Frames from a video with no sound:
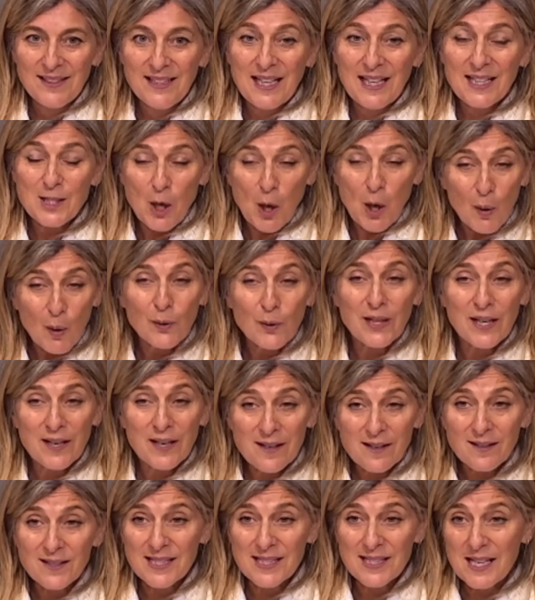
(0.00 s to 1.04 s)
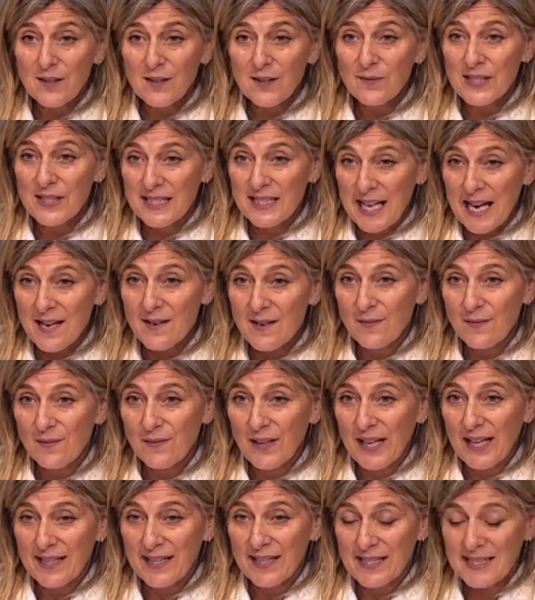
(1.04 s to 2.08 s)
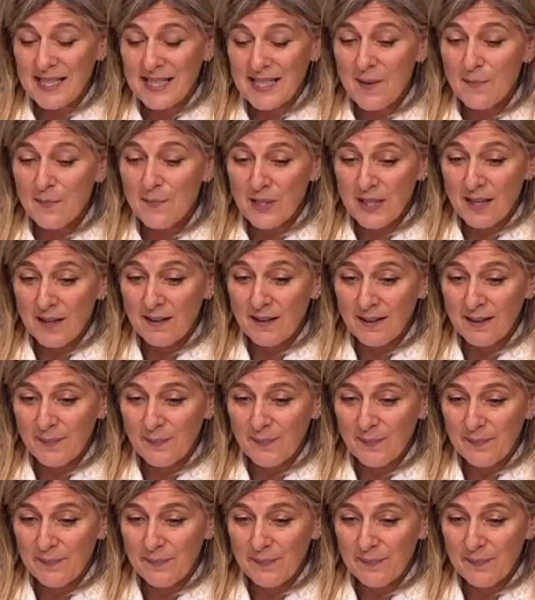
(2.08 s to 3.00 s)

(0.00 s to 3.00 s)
and holding ourselves safe at the same time.